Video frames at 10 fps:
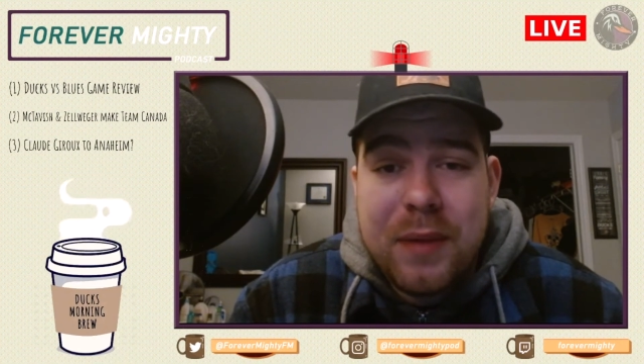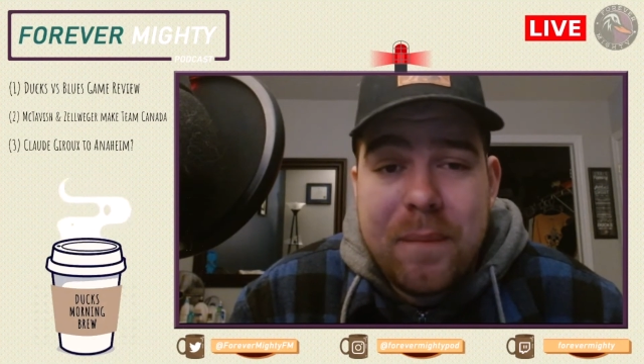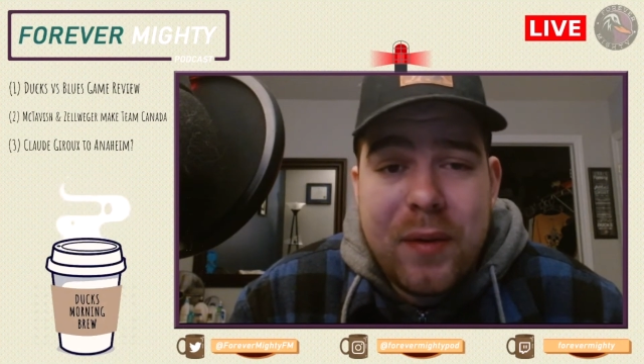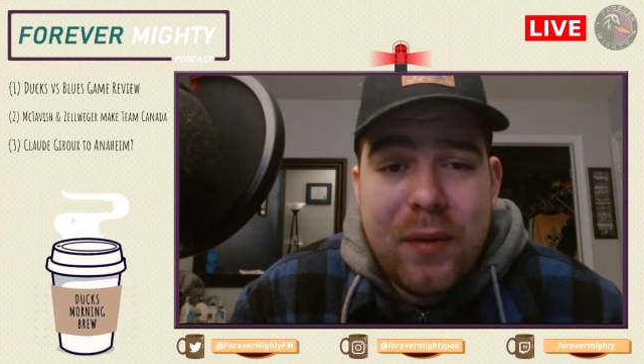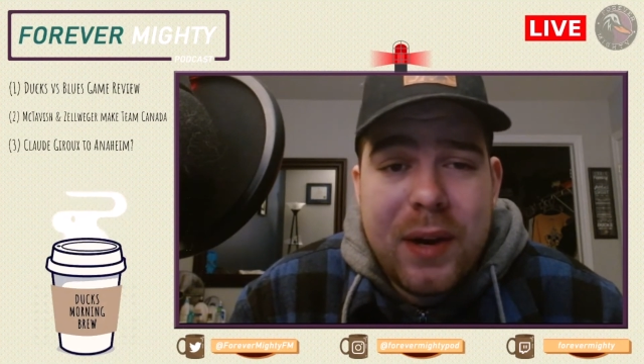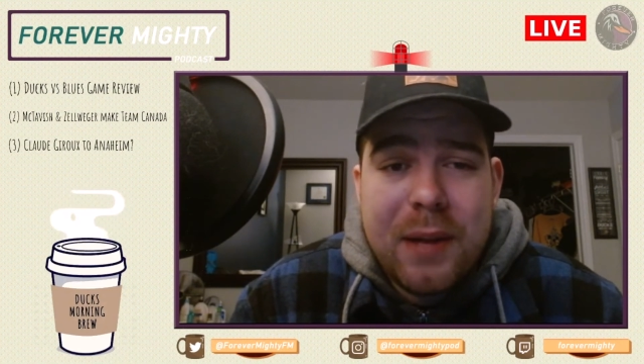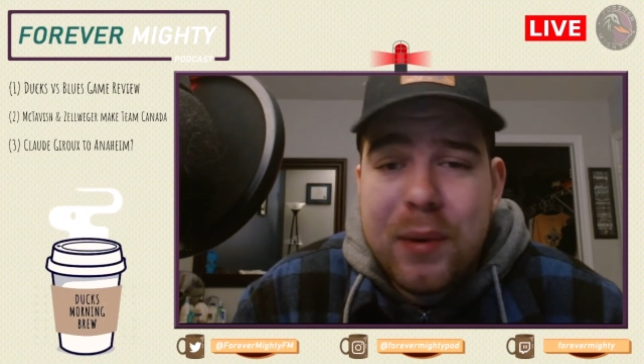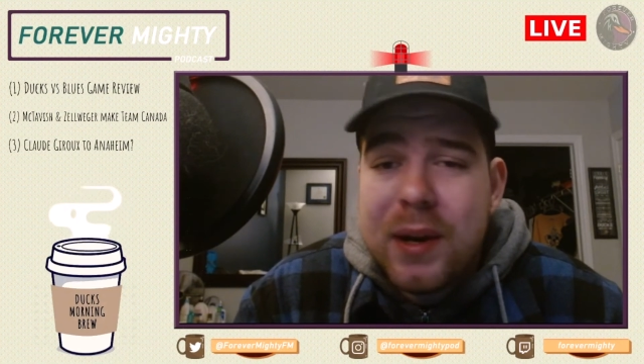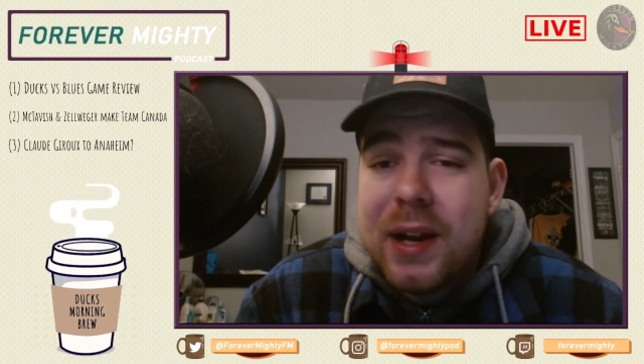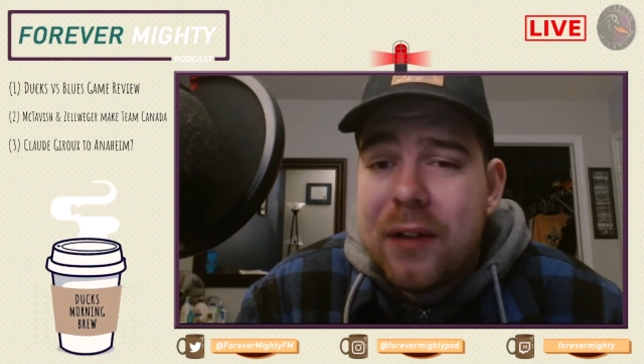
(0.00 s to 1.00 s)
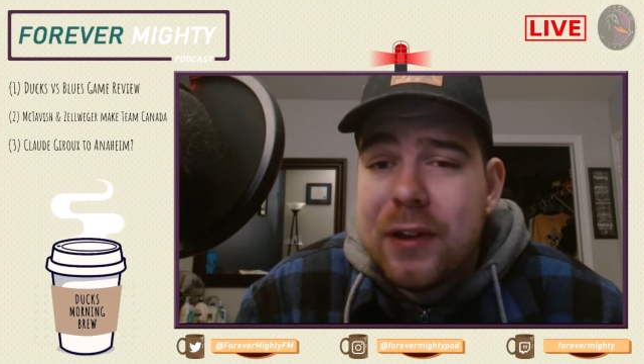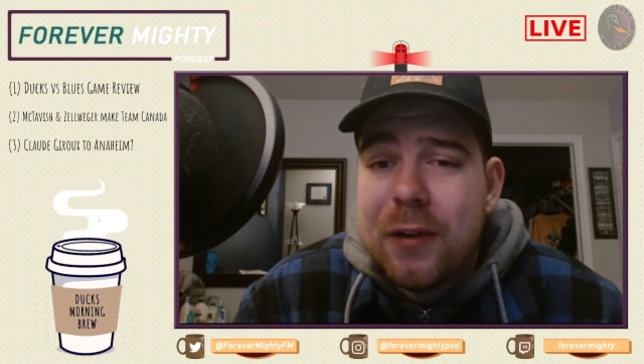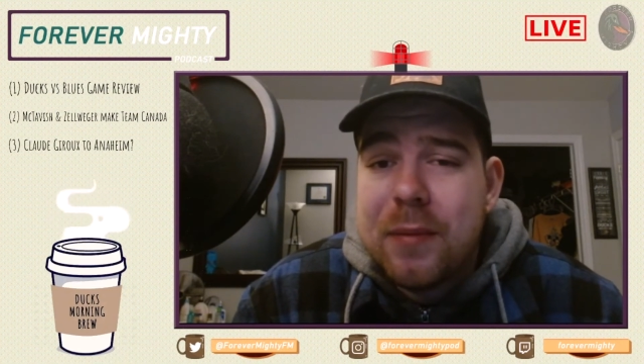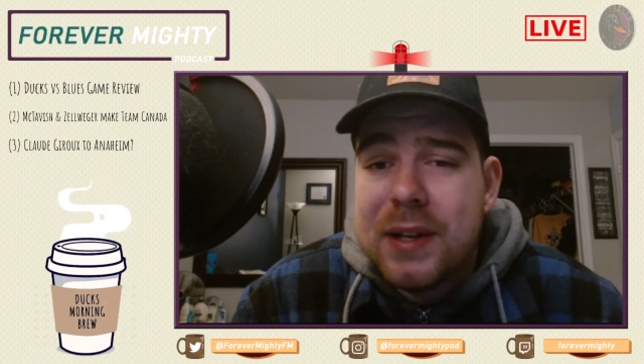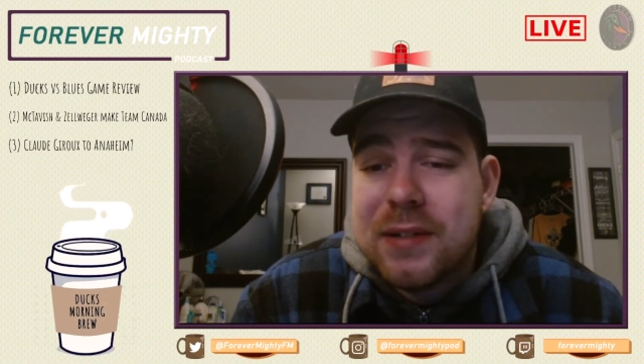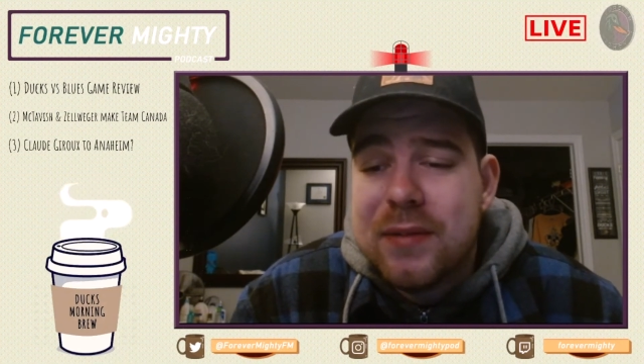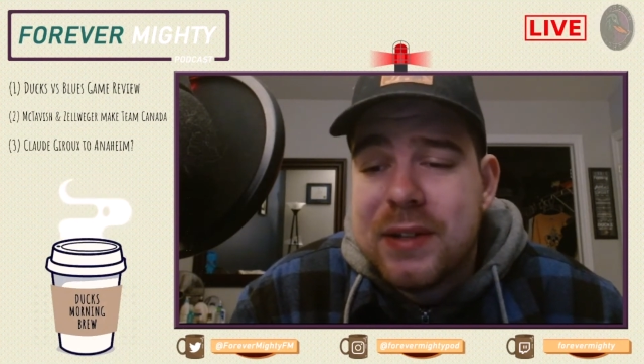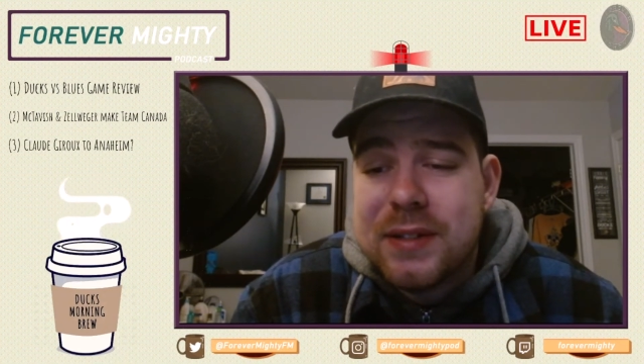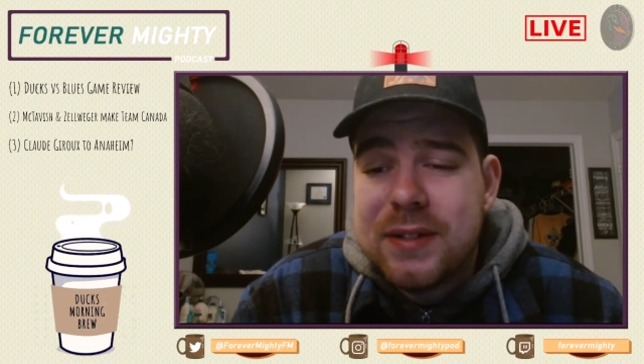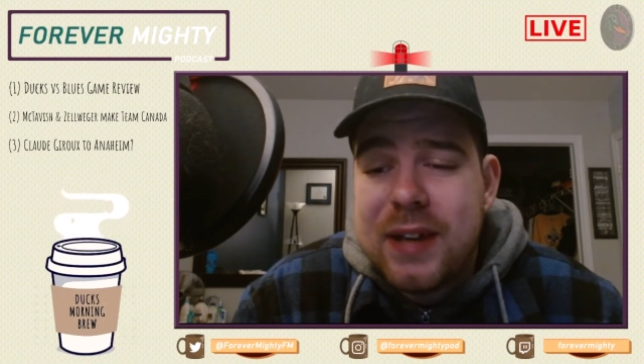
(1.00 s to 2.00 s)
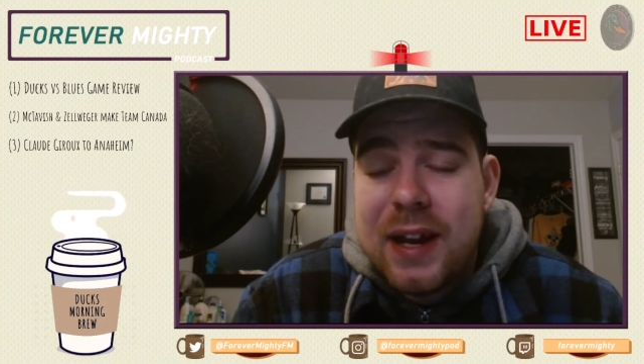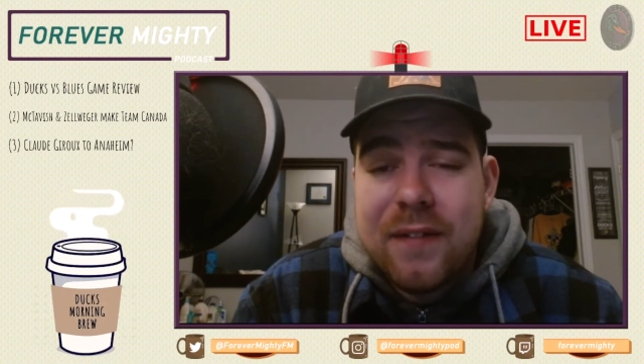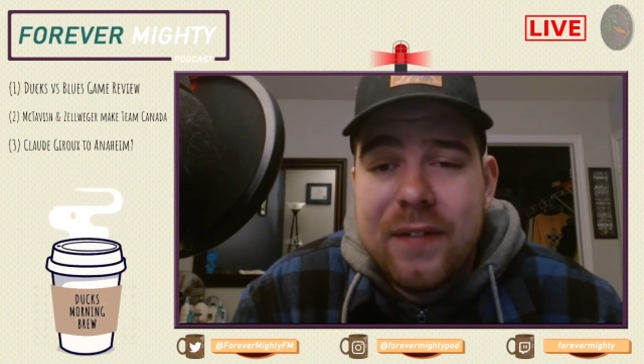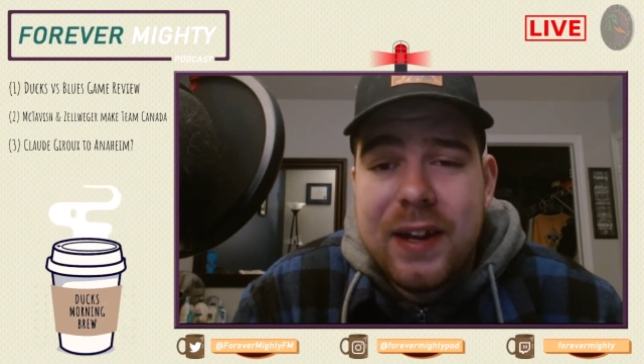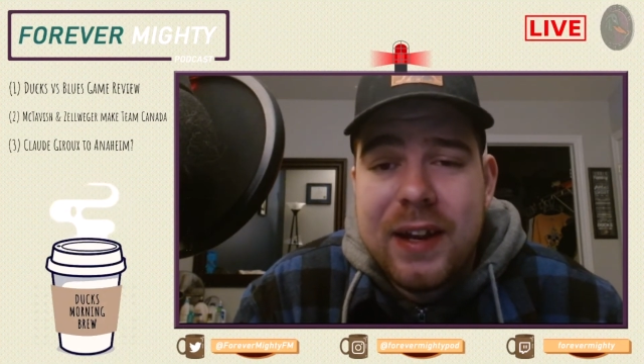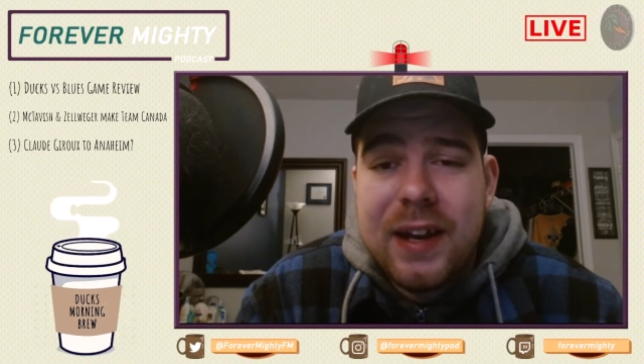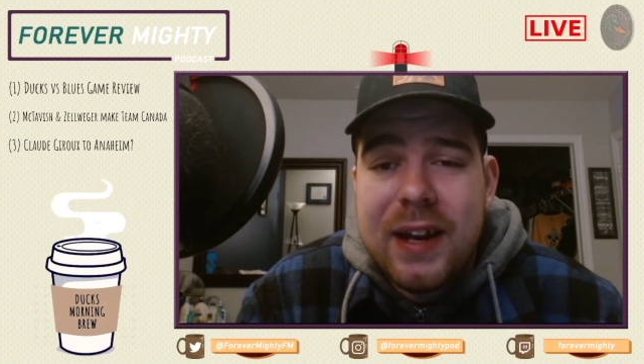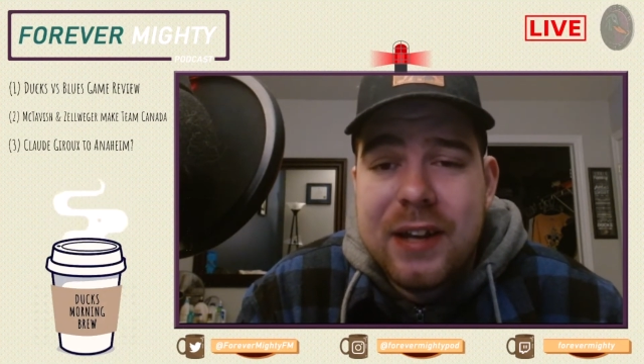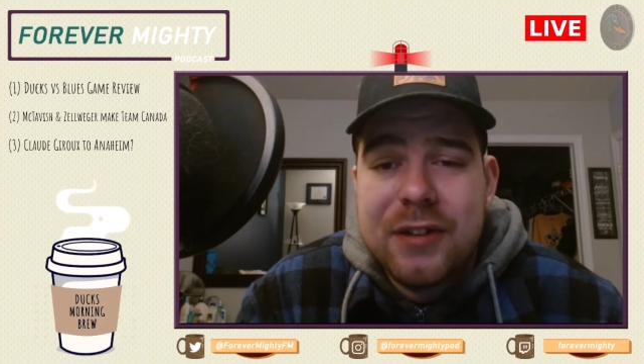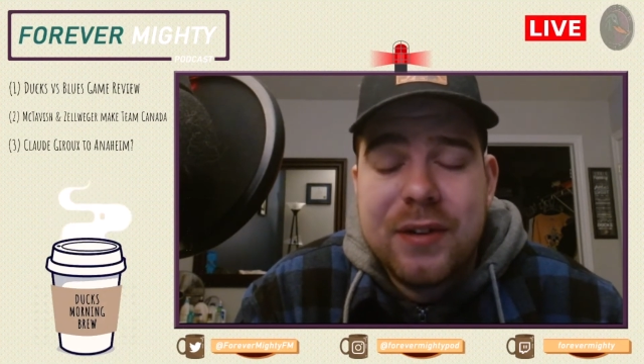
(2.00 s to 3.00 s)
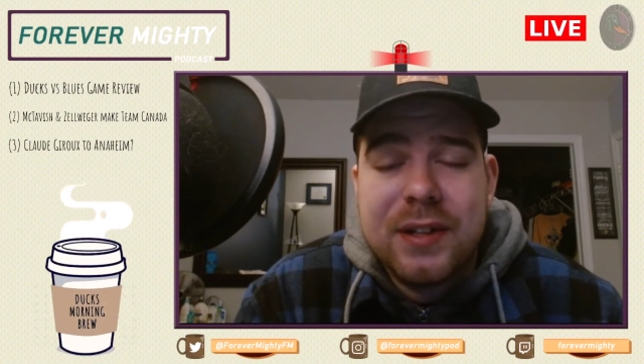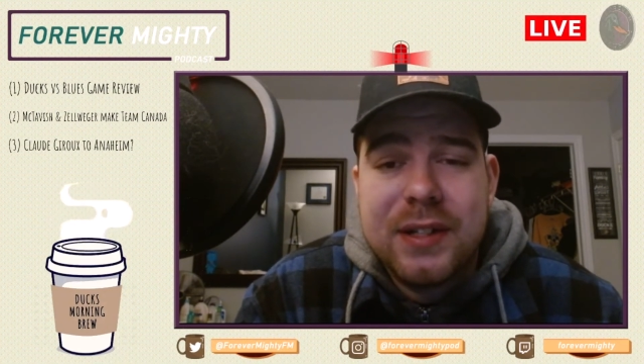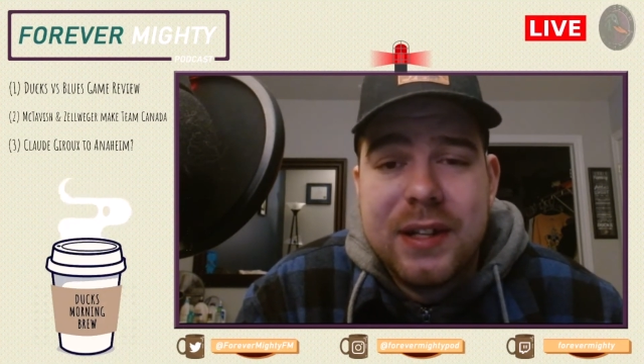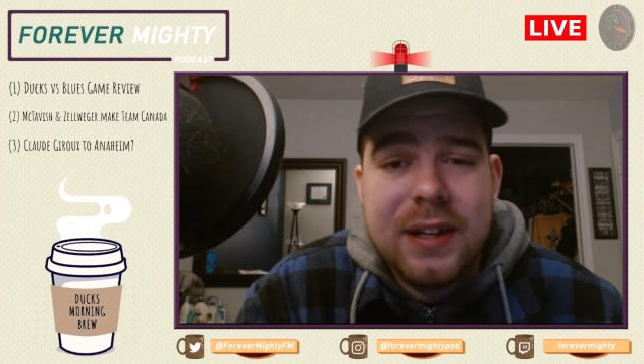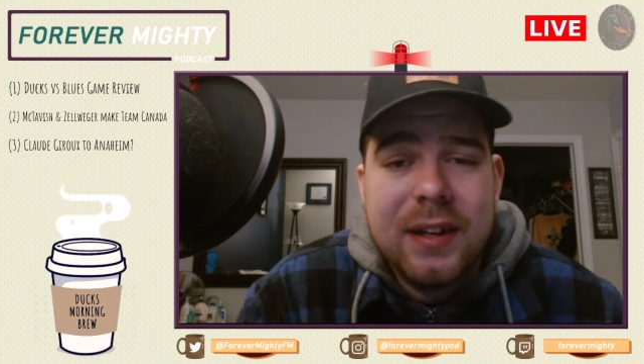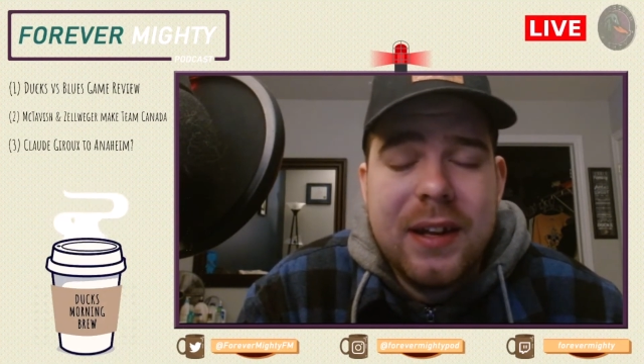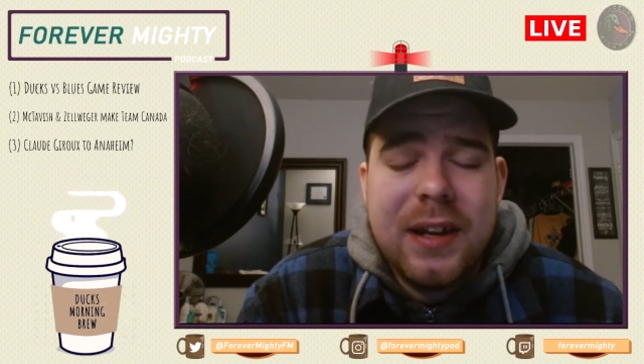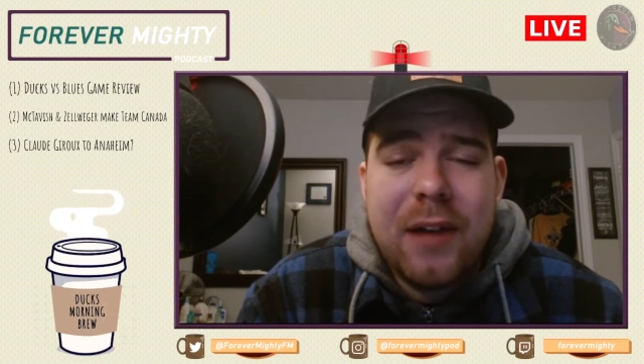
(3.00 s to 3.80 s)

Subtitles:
But I wanted to put it out there because it was kind of an interesting,